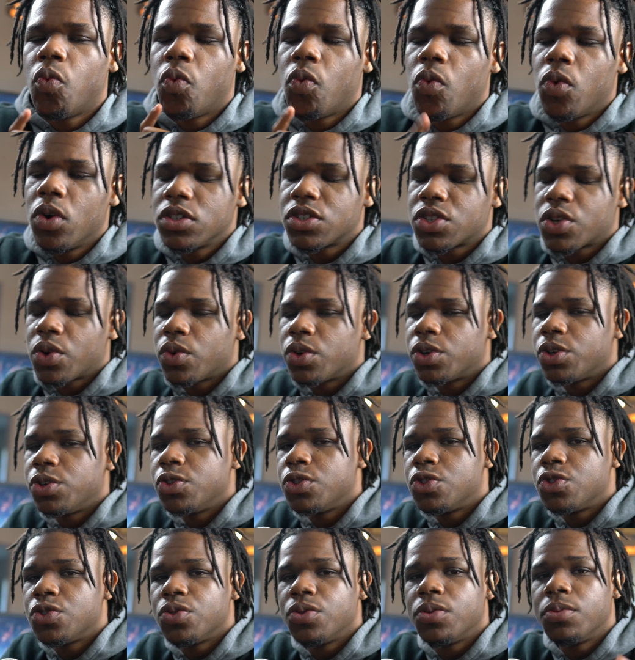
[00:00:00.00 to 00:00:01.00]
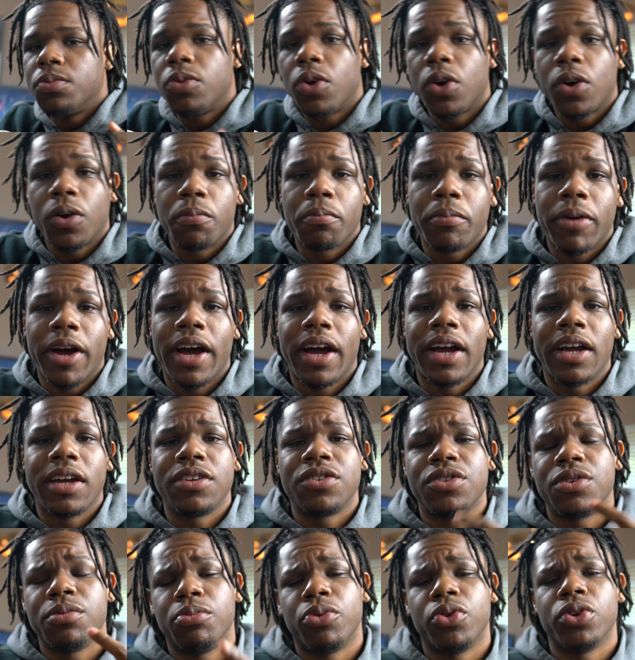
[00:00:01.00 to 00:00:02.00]
What's going on, YouTube? Welcome back.
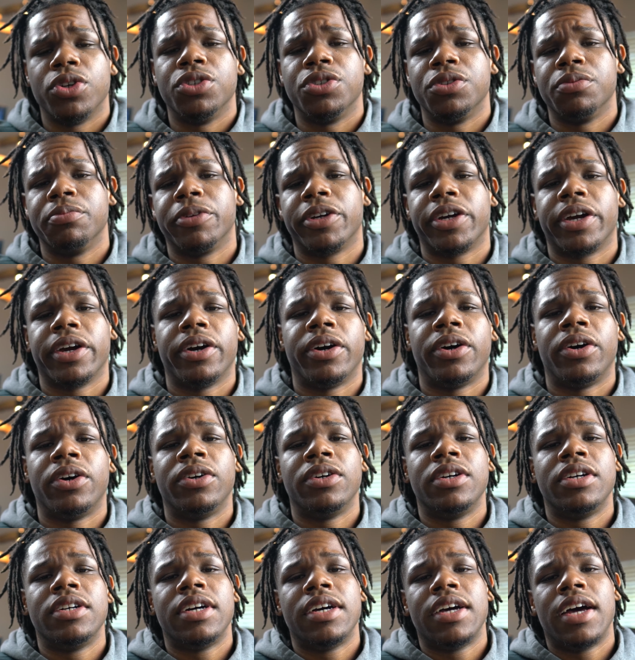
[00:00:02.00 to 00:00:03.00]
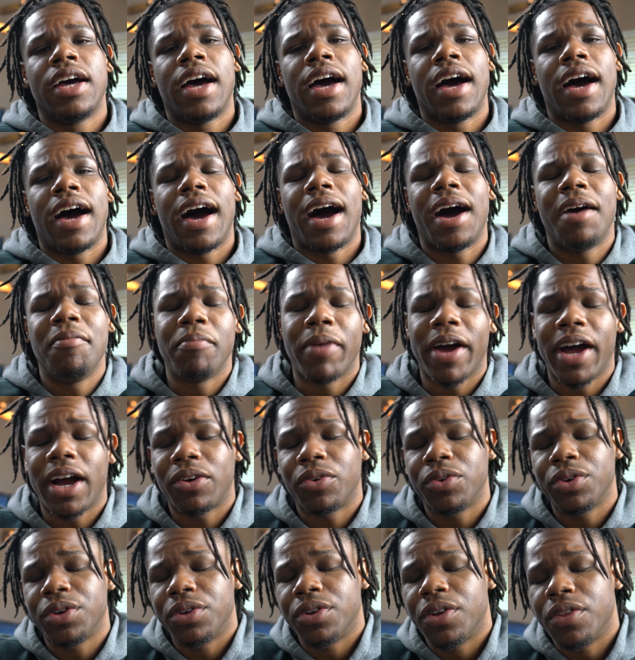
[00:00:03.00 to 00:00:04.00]
It's your boy G Miguel. I'm back
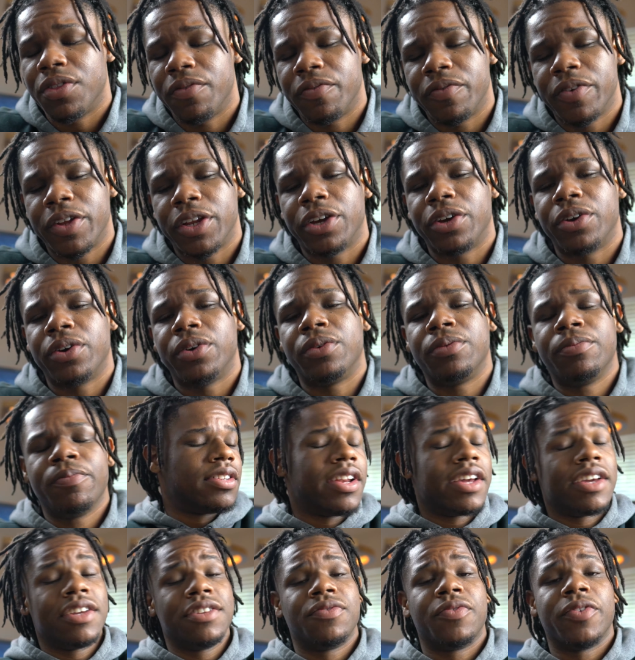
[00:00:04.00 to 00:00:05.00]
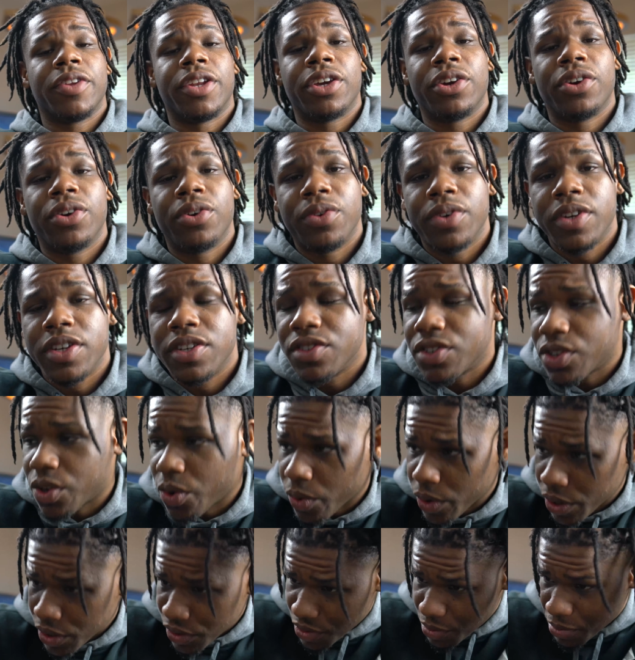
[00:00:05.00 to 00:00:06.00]
with another video. Today's video is
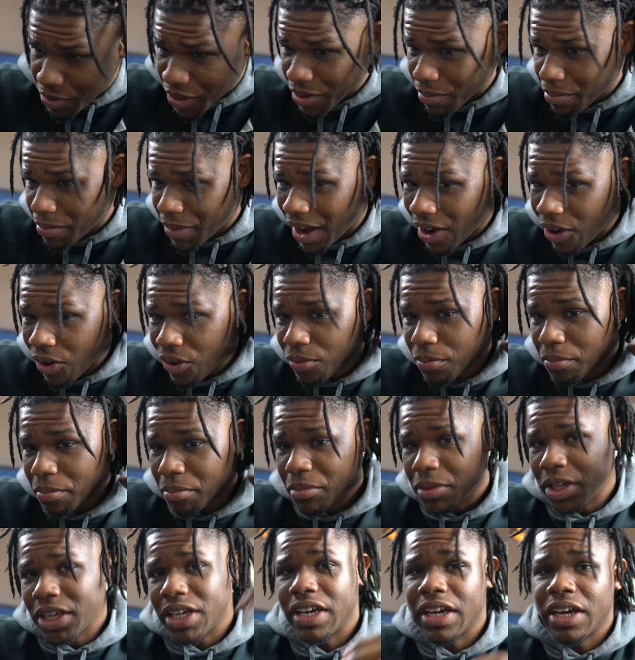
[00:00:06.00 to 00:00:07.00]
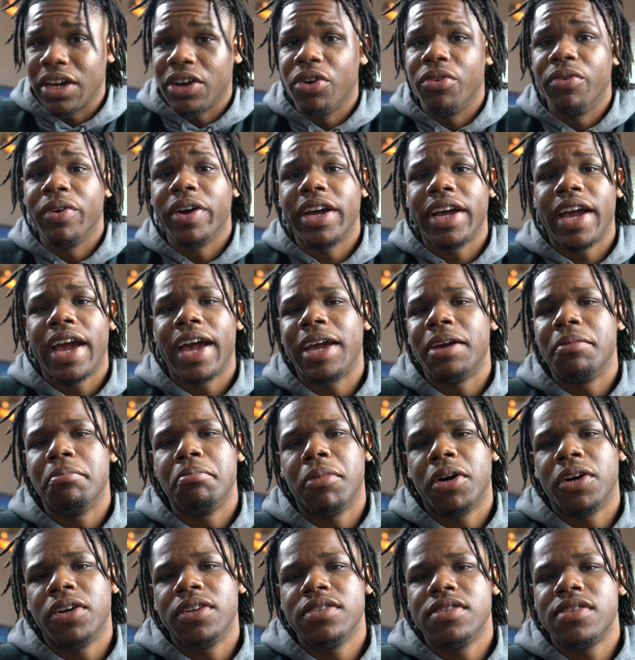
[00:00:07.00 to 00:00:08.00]
going to be about me going eight
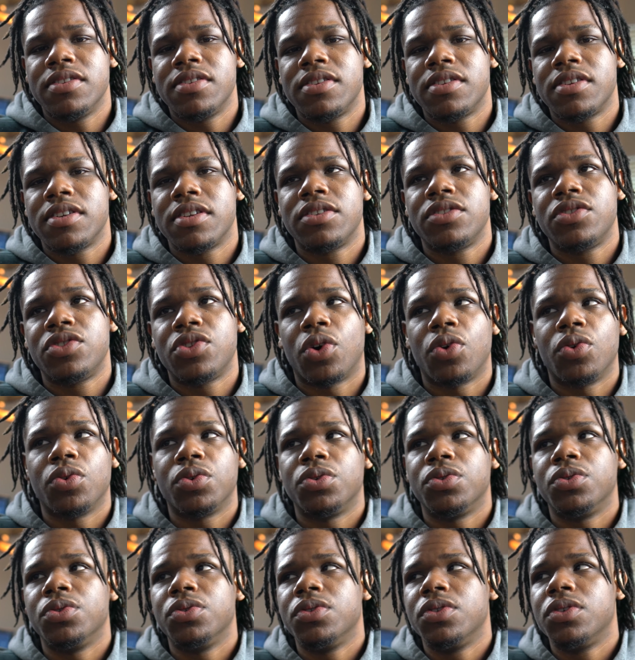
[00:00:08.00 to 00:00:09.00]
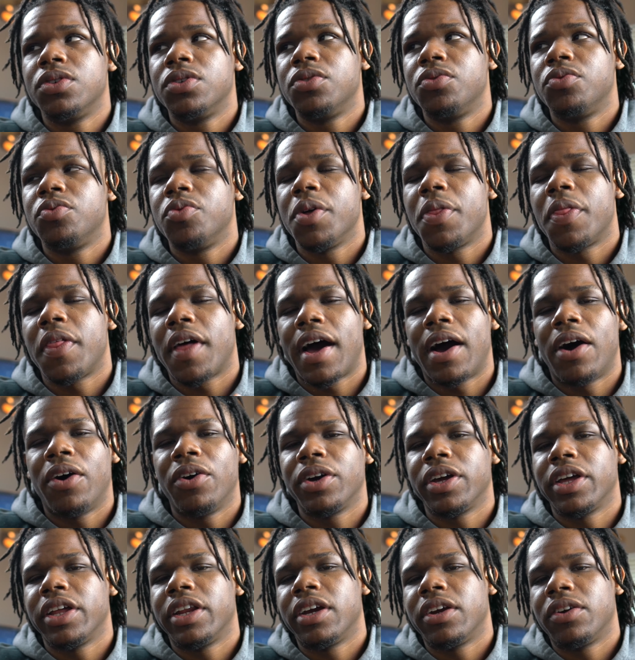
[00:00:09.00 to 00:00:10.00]
months total
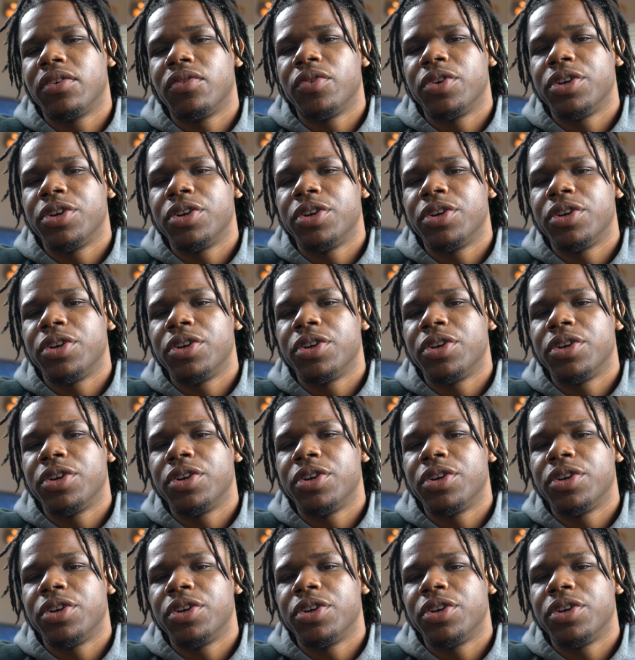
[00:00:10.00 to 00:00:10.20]
without getting a